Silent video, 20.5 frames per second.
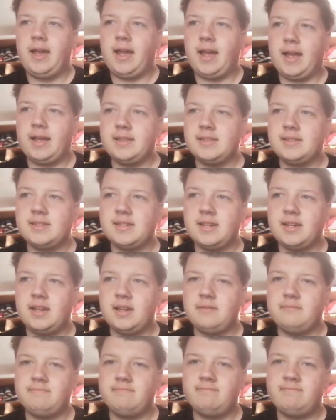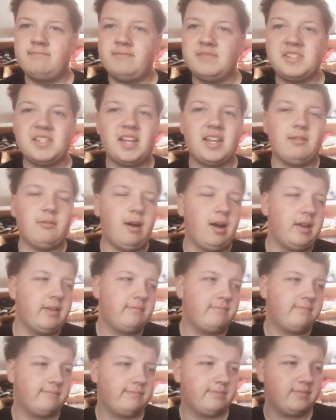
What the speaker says: And I'll tell you why.